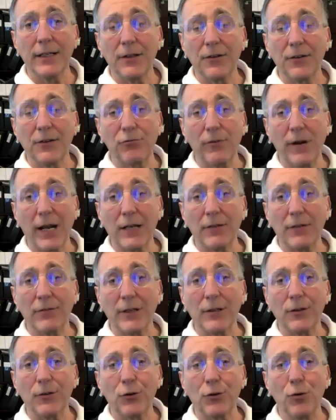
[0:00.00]
is
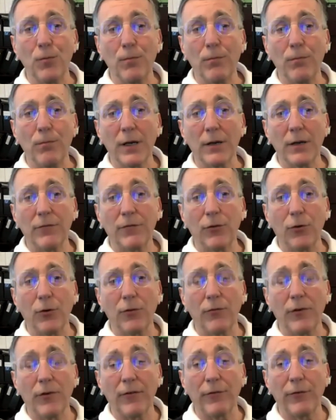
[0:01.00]
relevant to
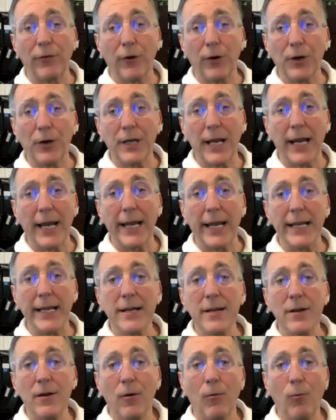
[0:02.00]
for the third
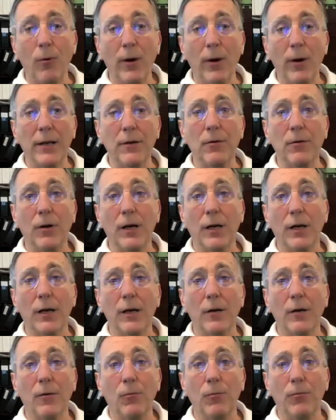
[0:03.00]
day when
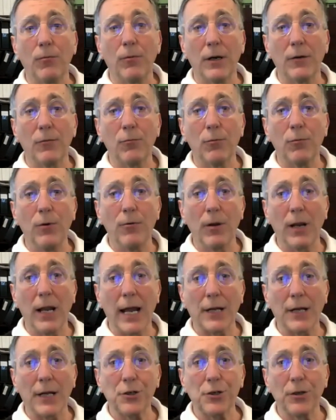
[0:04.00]
we
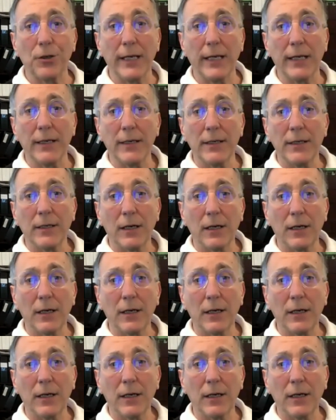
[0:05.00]
will actually